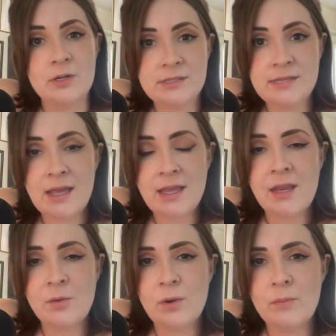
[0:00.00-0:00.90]

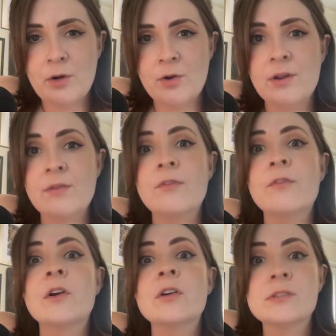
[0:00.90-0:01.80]
2nd when Mercury
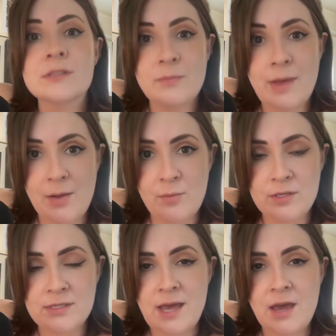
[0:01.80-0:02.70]
first met
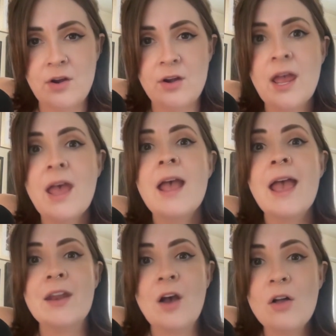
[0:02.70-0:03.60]
with Saturn,
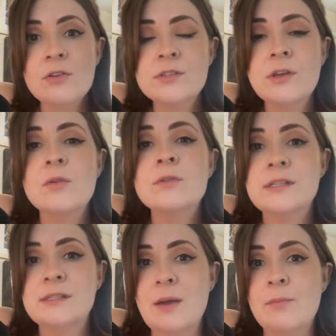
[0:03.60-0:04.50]
and also
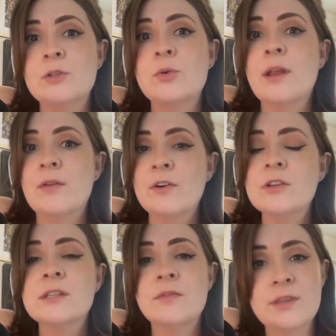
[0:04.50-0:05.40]
December
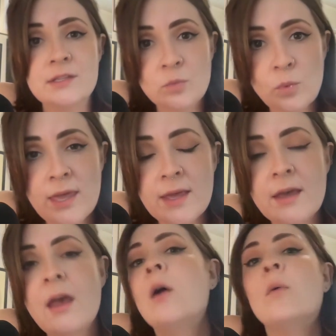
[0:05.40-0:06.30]
21st of this
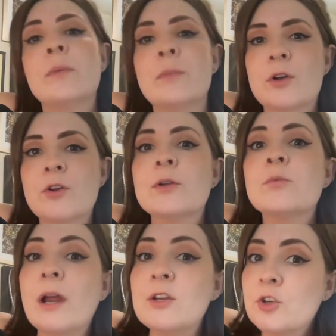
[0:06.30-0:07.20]
week when Mercury
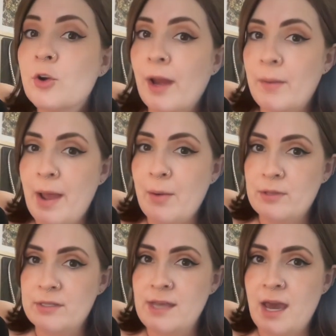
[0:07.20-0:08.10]
retrograde met
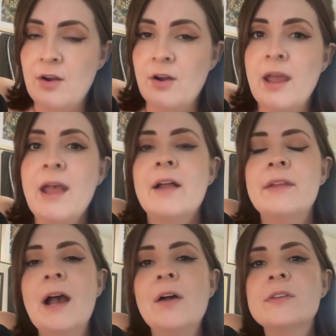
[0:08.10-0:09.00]
with Saturn.
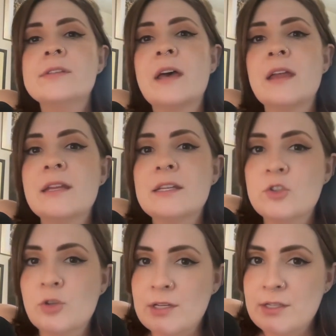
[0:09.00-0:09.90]
Now the sun is
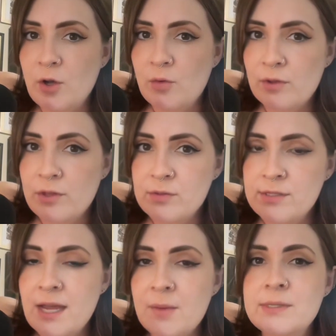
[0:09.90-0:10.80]
tracing over those
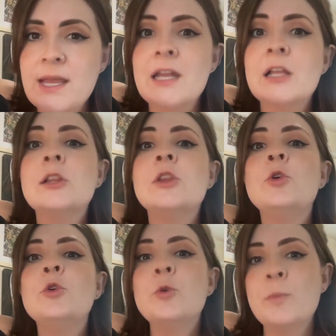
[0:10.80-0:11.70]
steps and
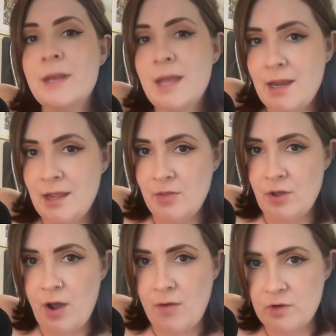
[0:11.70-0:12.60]
illuminating the
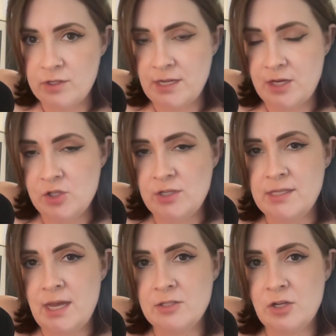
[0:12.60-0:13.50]
conversations
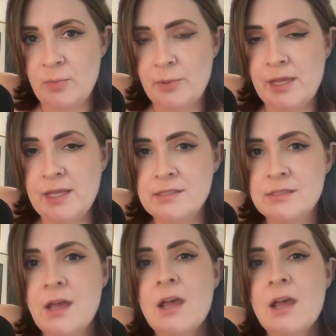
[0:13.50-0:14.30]
that took place.